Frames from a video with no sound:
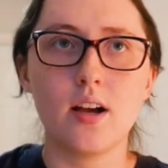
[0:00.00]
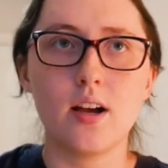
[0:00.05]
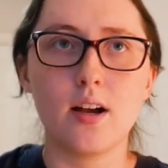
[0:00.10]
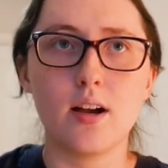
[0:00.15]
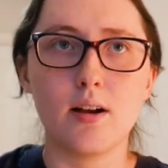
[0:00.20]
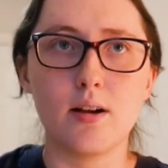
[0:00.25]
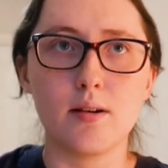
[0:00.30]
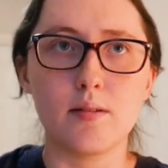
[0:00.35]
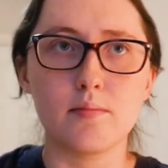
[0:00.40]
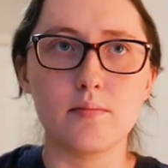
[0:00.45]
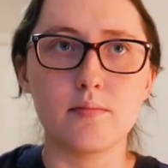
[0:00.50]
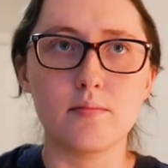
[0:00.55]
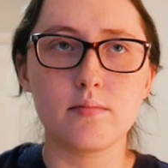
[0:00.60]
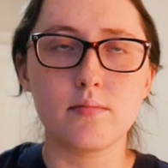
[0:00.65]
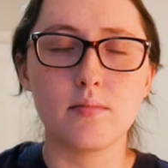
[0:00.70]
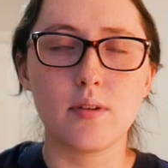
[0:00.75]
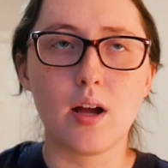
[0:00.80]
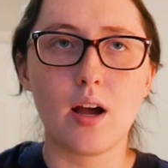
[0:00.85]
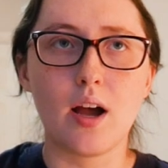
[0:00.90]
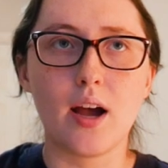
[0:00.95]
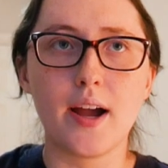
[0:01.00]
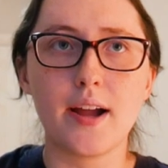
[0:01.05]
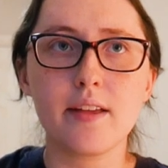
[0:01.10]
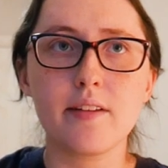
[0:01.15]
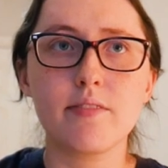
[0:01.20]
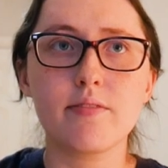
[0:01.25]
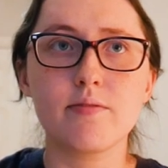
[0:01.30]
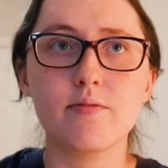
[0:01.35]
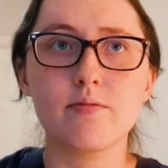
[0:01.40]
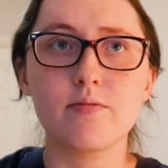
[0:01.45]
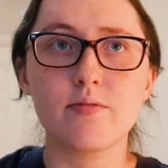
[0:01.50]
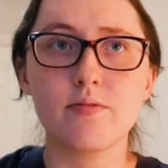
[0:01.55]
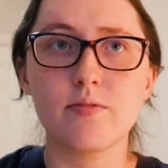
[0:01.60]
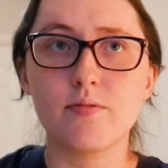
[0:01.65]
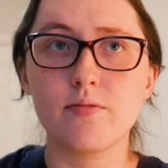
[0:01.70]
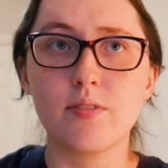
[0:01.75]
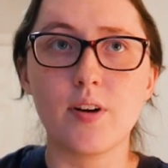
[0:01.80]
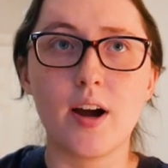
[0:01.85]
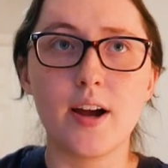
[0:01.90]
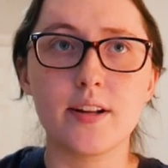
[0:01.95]
Um, I
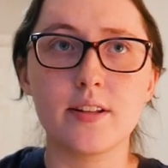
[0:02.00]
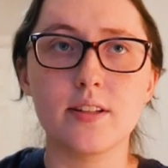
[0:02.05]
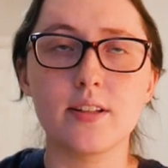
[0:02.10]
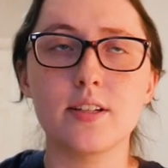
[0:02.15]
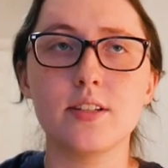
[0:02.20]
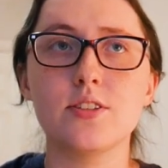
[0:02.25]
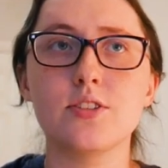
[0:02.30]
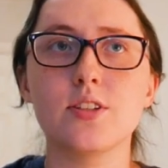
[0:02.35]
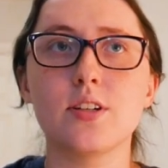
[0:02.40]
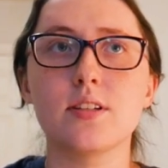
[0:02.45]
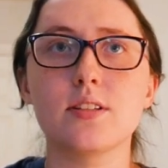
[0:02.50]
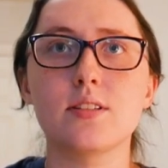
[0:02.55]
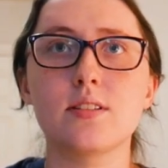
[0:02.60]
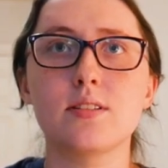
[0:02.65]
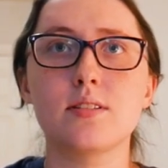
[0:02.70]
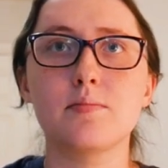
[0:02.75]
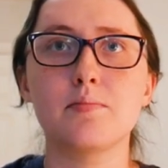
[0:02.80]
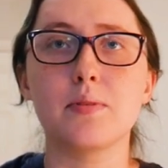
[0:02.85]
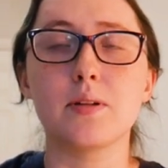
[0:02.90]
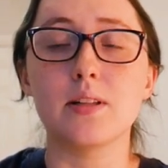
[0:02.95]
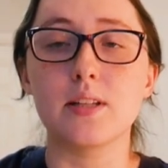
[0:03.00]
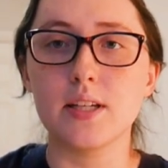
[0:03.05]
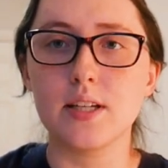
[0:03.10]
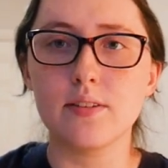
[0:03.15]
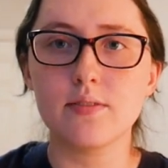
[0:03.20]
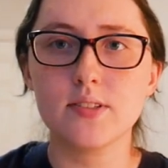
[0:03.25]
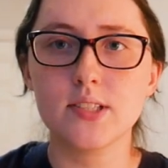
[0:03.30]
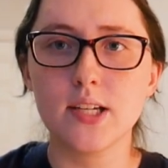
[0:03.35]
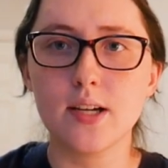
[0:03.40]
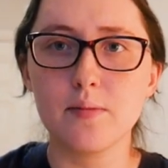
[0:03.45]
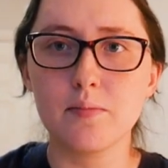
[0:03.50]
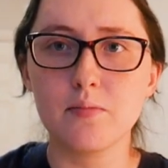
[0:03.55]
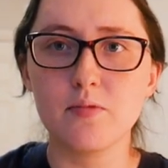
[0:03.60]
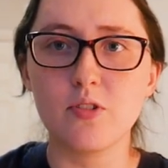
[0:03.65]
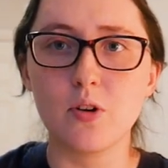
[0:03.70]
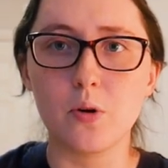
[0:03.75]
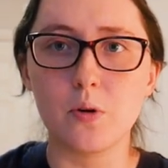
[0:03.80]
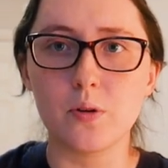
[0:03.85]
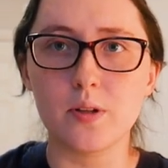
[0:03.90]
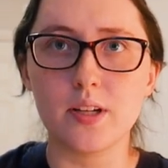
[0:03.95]
finally just believed him
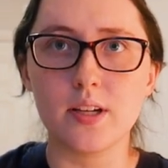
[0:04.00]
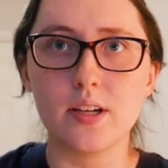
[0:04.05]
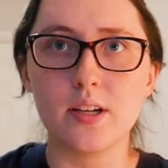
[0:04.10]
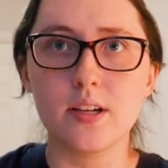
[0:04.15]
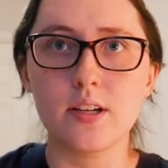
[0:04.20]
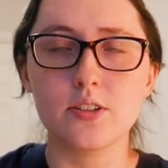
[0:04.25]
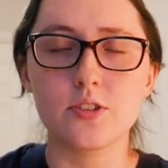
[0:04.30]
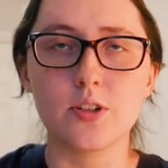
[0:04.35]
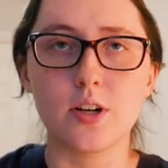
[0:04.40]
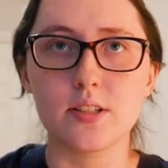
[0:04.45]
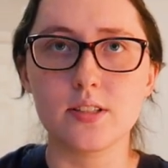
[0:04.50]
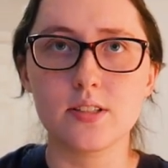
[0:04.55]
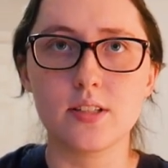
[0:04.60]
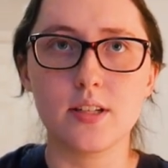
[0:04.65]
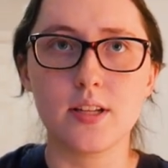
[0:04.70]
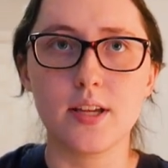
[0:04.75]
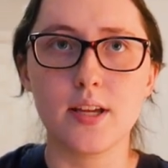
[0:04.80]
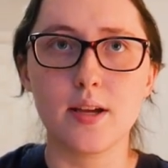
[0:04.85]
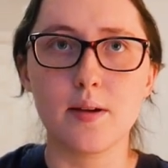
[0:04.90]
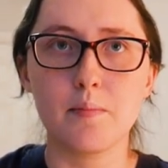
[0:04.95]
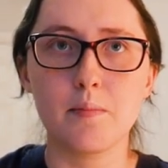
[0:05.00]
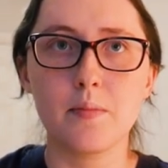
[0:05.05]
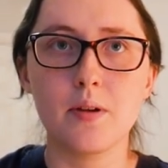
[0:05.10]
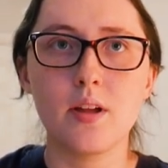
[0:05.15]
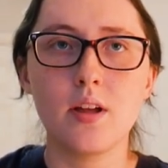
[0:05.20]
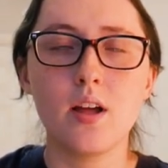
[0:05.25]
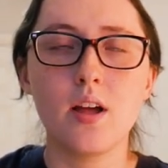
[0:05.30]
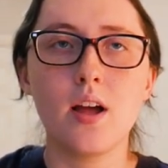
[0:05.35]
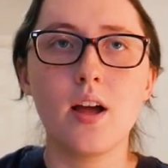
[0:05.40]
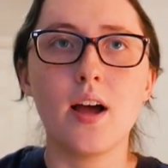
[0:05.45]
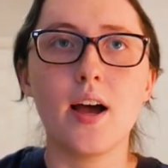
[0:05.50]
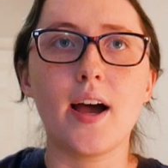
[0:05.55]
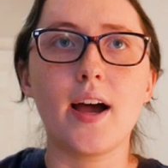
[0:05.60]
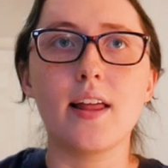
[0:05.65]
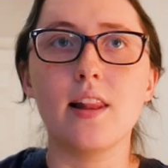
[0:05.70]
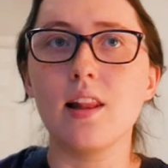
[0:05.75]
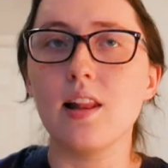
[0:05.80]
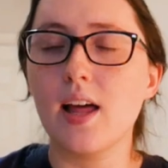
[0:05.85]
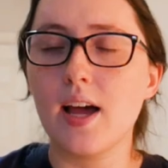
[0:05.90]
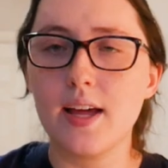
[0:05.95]
fully, trusted him.
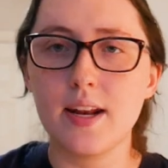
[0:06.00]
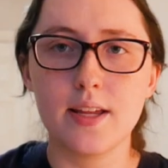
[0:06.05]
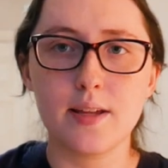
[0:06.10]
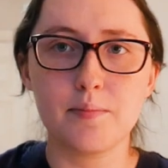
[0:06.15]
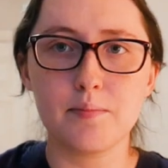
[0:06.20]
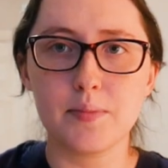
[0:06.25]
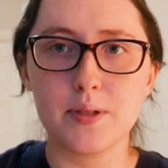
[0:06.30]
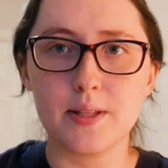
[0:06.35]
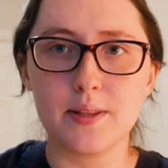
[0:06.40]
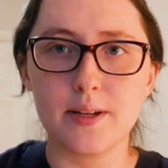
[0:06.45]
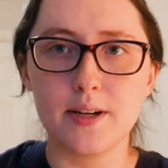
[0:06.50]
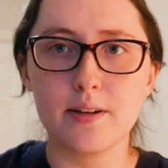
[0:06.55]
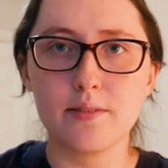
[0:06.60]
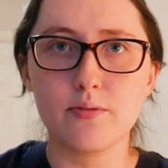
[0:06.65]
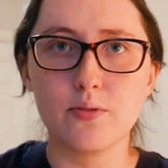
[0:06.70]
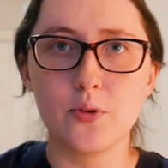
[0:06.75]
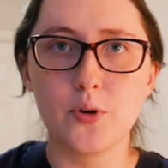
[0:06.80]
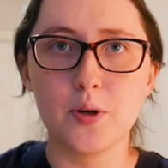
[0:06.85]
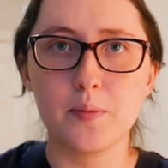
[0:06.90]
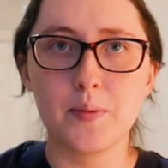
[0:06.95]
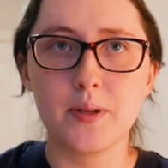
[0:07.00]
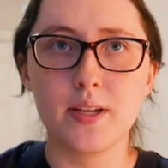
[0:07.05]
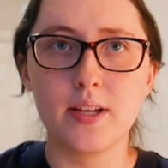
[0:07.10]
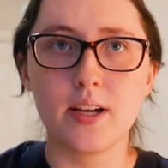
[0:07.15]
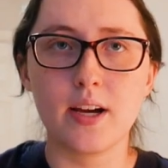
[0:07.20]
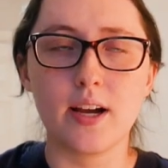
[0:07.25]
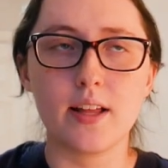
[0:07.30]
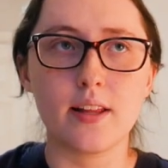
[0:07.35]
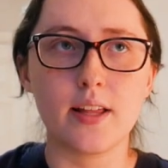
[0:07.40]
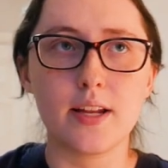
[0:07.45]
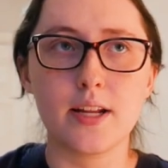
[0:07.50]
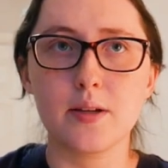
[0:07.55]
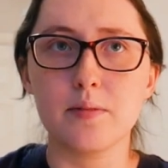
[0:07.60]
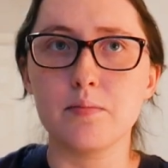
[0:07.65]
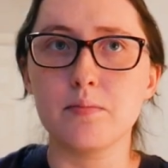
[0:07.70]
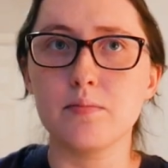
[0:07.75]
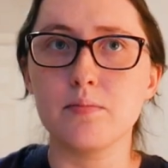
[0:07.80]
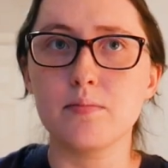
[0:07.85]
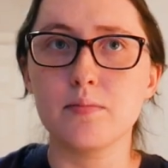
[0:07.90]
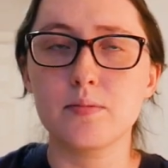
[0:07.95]
I let him be there for me. I let
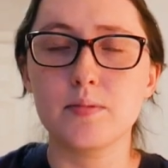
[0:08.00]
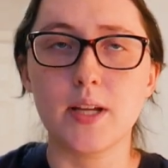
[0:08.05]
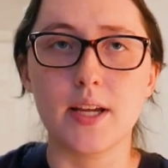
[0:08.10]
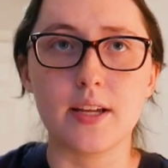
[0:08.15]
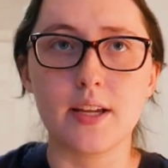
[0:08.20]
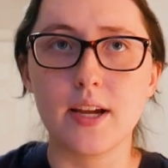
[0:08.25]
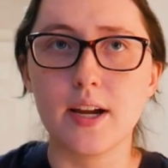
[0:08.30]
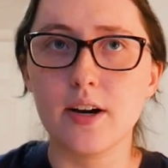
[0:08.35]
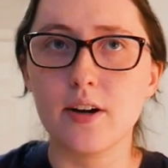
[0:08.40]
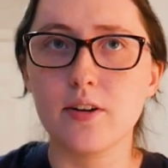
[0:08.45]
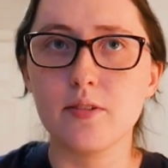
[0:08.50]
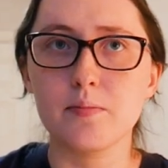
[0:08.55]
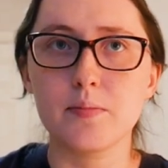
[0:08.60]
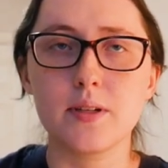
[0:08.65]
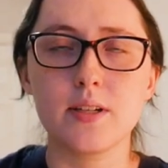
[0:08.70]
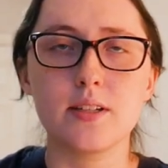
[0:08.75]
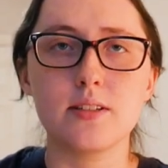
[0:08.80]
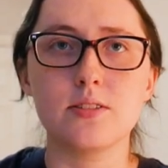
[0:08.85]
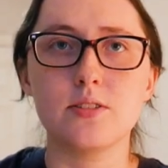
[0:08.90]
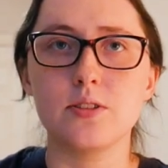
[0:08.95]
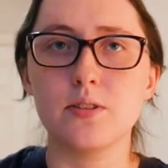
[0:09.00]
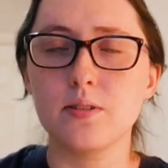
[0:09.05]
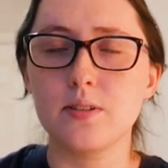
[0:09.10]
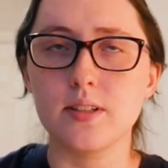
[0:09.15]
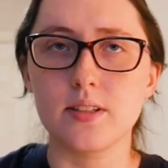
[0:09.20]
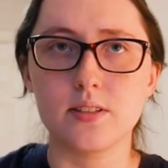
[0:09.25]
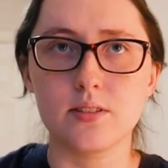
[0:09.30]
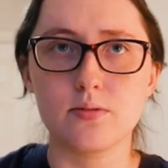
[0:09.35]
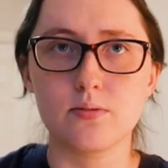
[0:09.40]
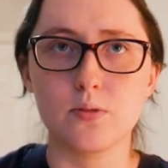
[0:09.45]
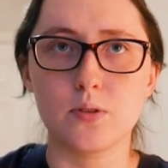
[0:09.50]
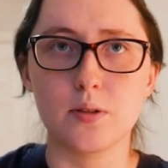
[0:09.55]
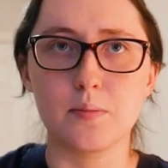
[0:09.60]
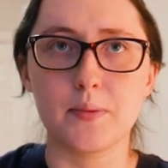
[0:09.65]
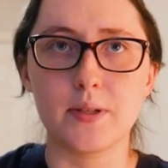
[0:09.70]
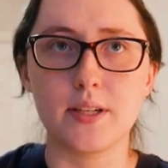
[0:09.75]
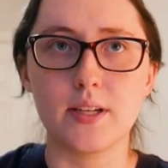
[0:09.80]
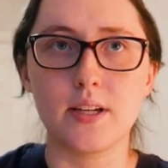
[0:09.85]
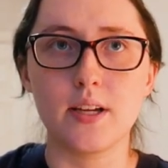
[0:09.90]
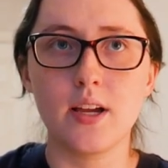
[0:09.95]
him take care of me, do things for
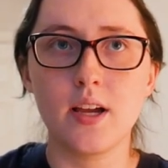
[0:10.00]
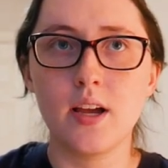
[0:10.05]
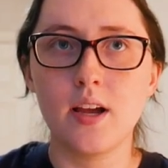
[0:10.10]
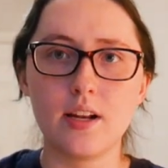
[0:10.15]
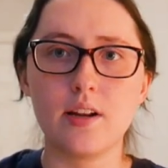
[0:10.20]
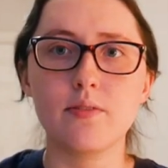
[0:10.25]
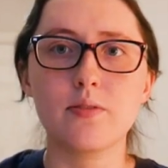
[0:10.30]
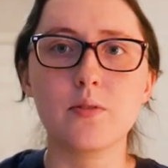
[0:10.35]
me. And